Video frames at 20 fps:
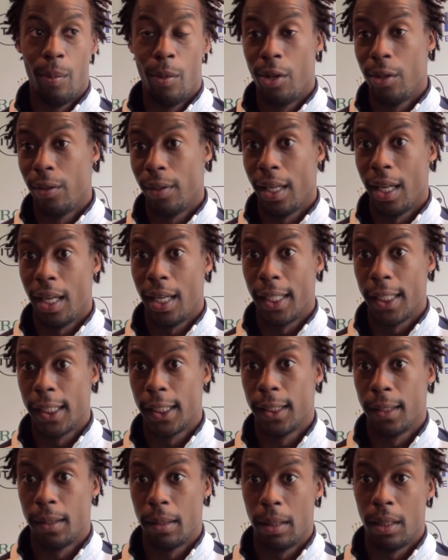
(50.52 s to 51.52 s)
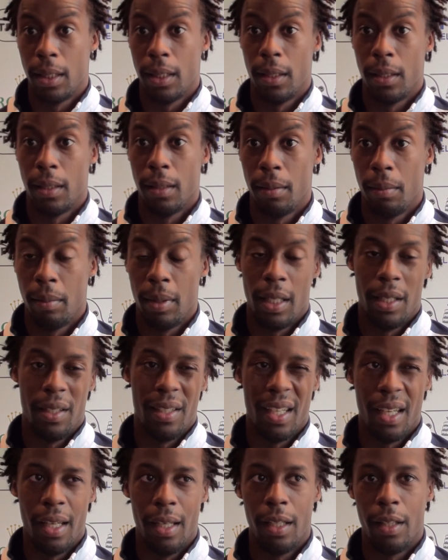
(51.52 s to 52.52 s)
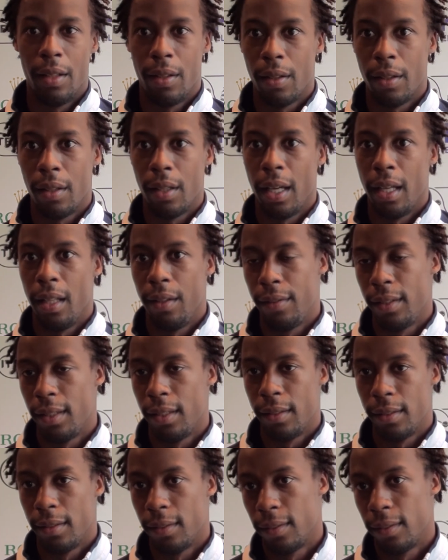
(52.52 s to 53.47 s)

more you can, and then, yeah, hit healthy.